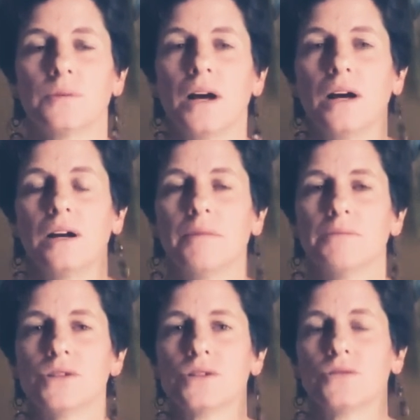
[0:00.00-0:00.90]
Um,
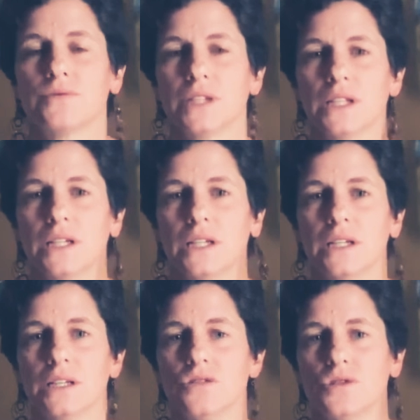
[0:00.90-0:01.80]
I'm just
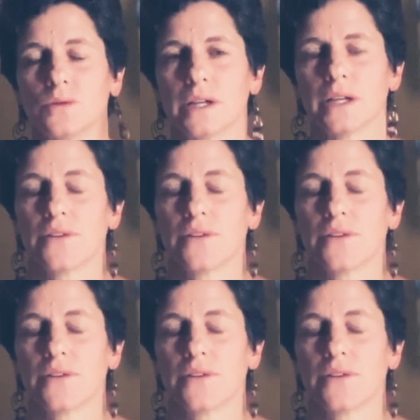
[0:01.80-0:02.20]
really enjoying,